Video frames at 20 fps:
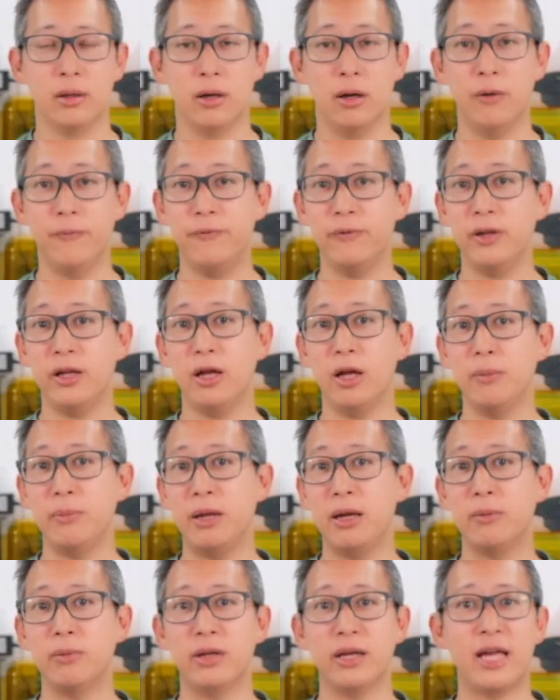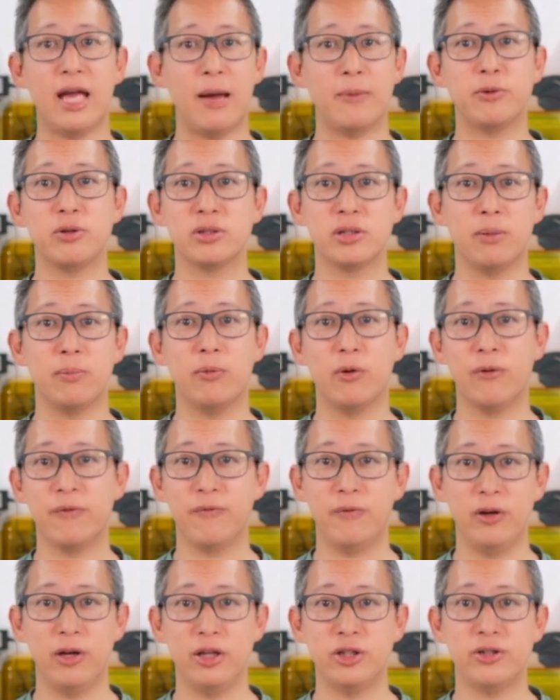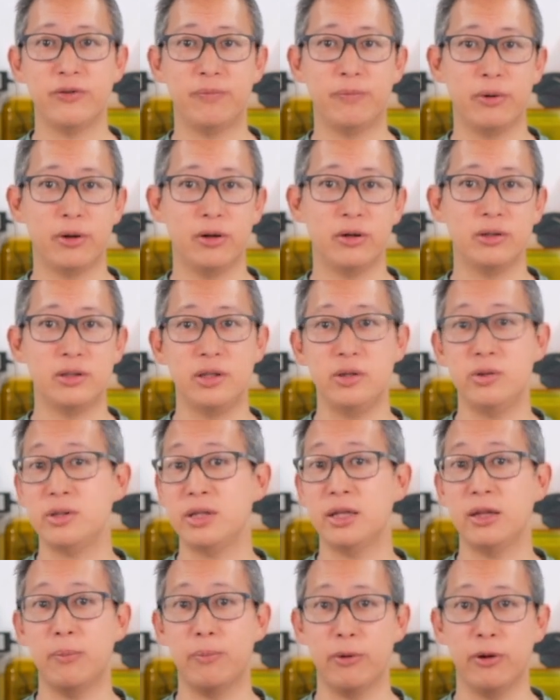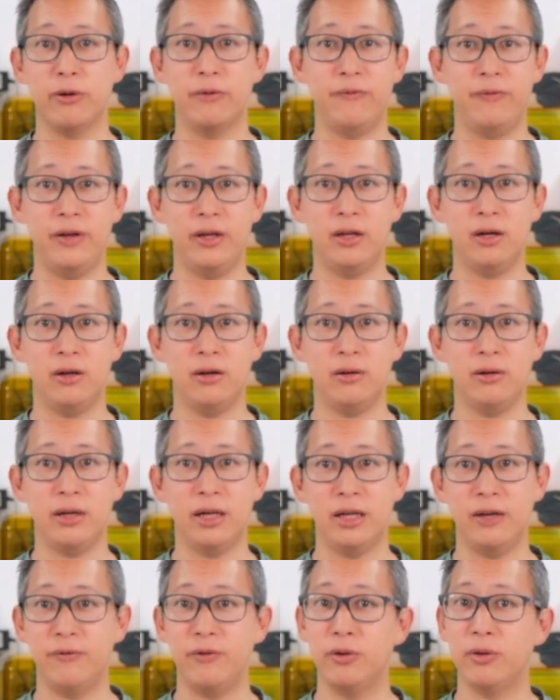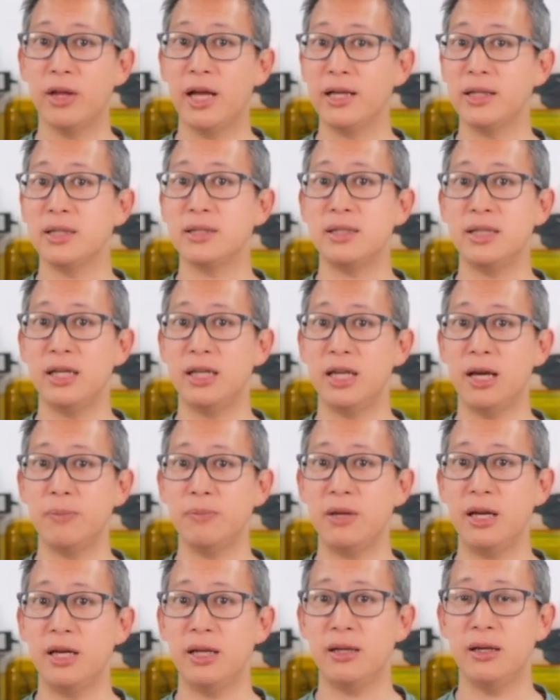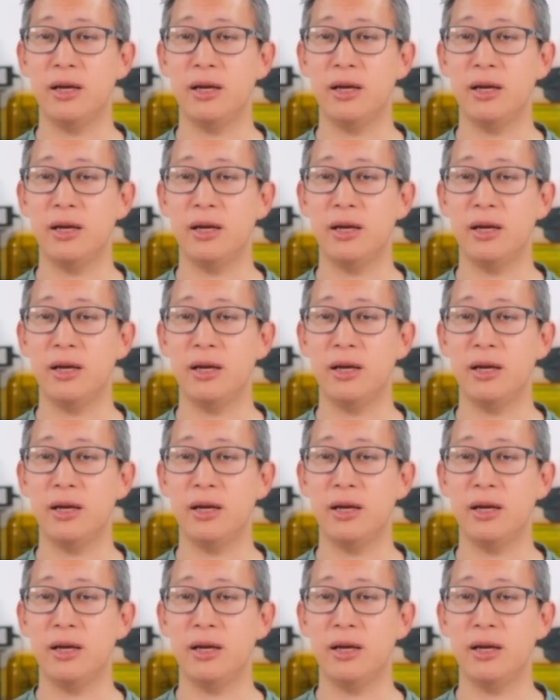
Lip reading: Hopefully I'll be able to capture some more footage of birds using the bird feeder, and if you'd like to see an update,